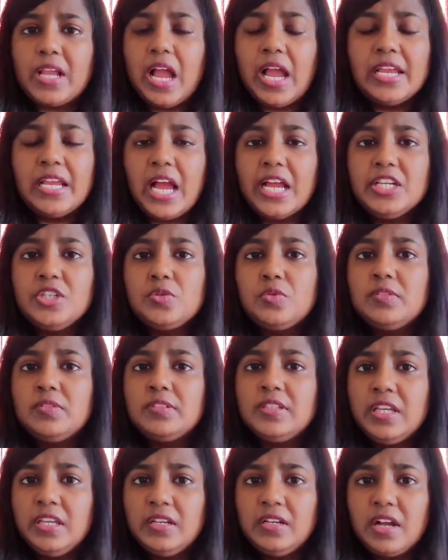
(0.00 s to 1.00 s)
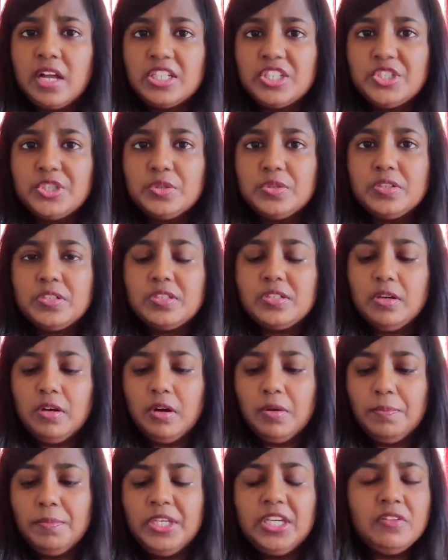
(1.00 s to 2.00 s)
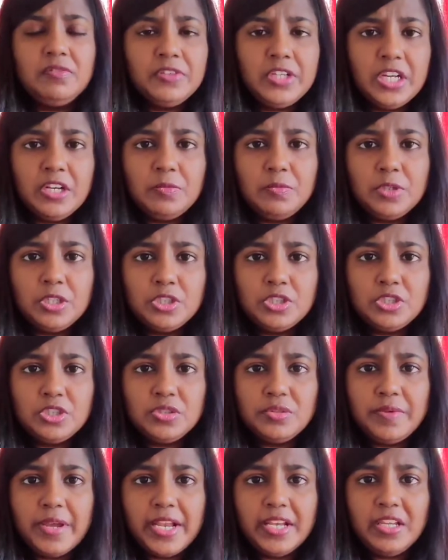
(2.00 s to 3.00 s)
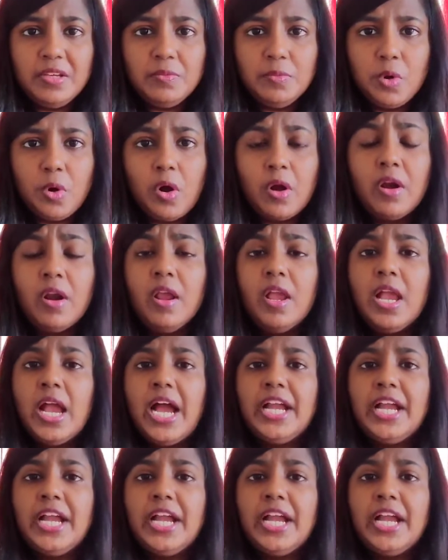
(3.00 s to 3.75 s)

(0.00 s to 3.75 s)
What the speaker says: I don't think I should be available to you anymore.